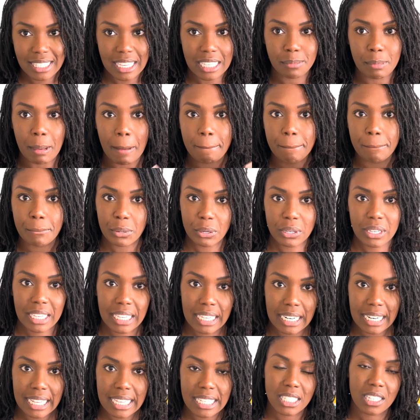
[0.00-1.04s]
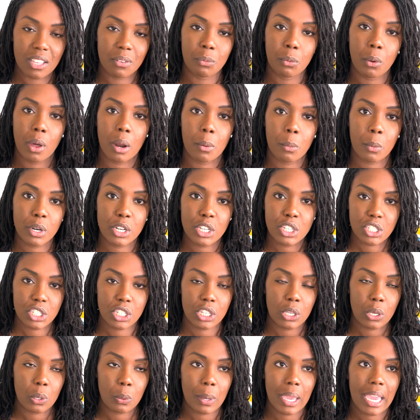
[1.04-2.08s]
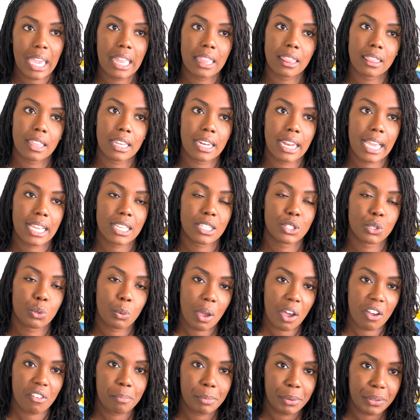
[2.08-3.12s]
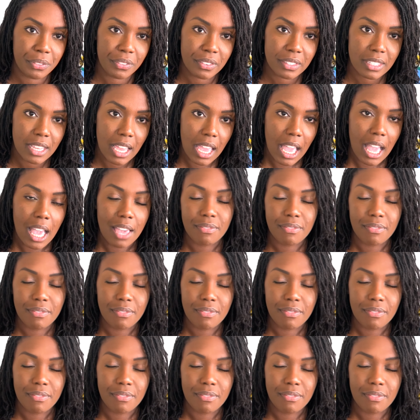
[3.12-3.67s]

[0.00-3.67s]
That's my bucket list of what I want to do in the next 12 months.